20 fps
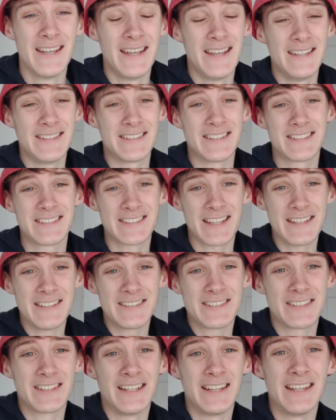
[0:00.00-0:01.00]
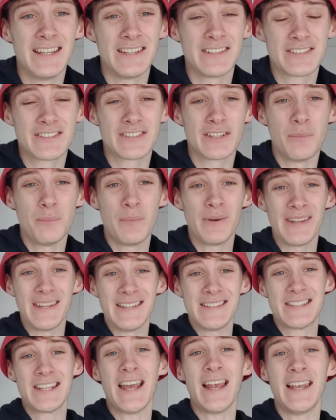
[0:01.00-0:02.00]
essentially
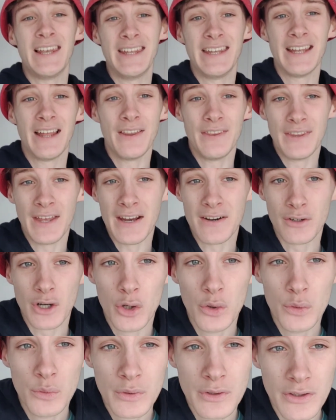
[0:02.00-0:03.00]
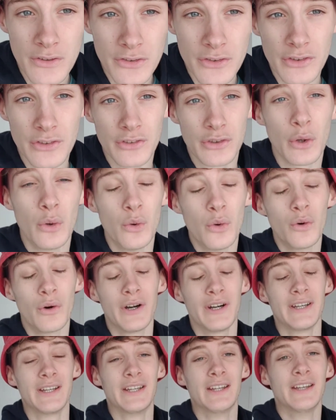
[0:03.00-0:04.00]
somebody telling their own
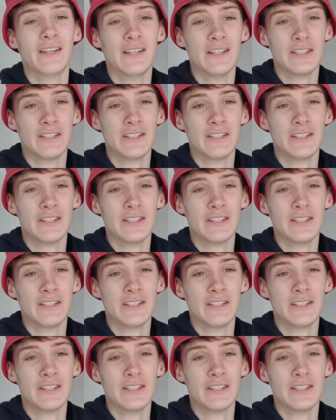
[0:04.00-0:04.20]
story.